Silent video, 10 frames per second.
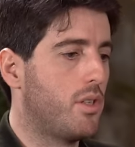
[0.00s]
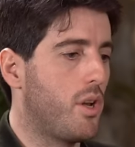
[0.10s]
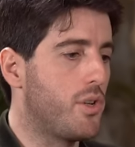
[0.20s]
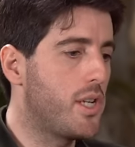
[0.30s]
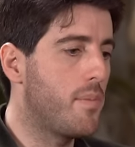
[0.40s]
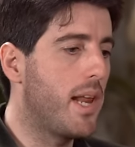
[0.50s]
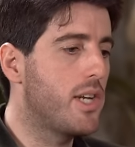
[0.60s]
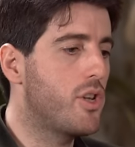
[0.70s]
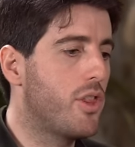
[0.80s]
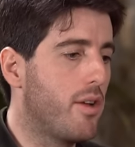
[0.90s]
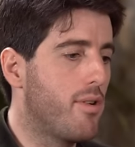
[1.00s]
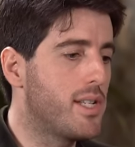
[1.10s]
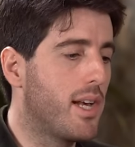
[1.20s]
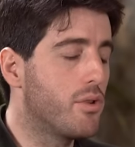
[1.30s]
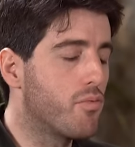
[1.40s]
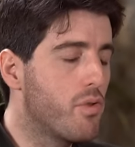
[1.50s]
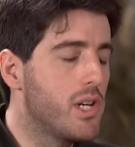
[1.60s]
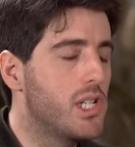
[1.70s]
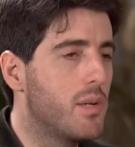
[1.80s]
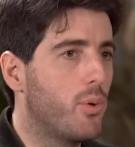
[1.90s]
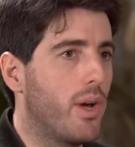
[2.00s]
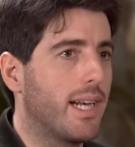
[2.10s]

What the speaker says: So simulation theory sounds reasonable,